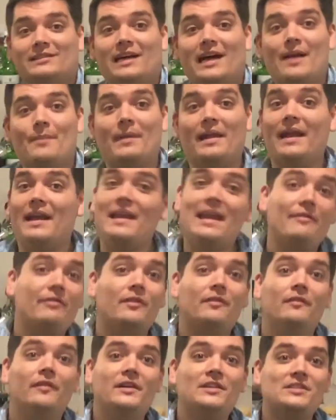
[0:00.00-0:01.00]
time, and I never
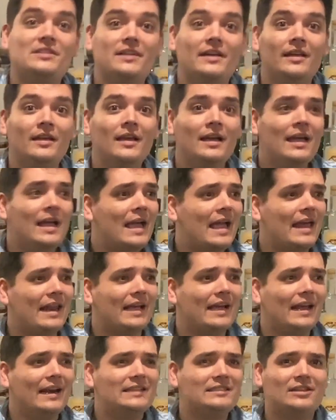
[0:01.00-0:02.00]
fridged it, and it
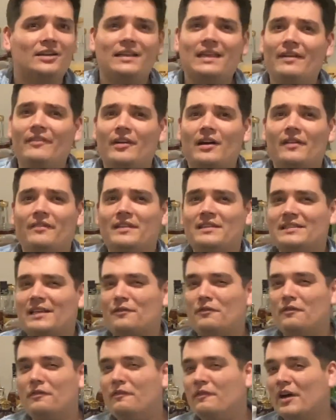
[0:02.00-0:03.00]
kind of started giving off this like
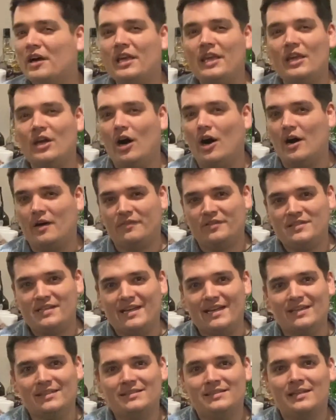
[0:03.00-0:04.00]
funky off
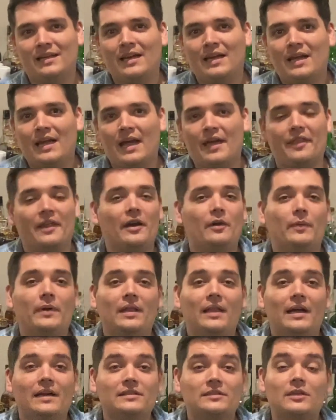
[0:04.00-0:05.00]
taste. And then I
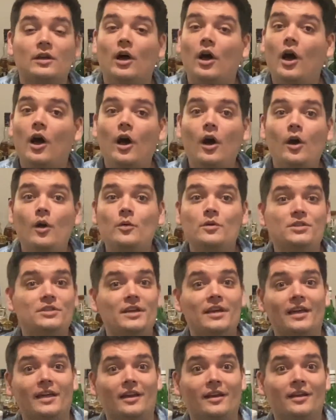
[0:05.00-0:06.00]
realized, oh
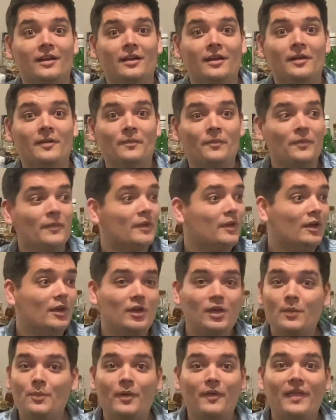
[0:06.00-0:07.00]
shit,
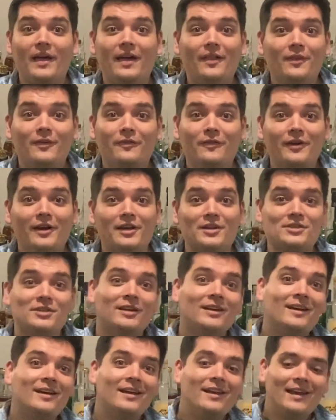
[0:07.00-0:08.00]
you put that in the fridge.
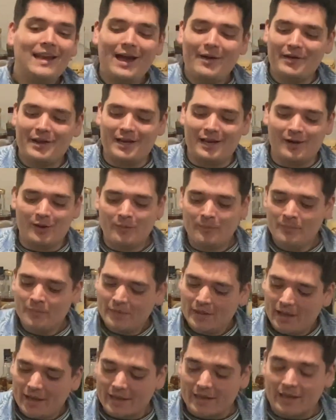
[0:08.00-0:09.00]
Now I know.
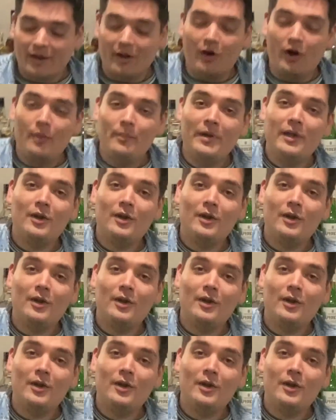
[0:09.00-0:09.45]
I got all my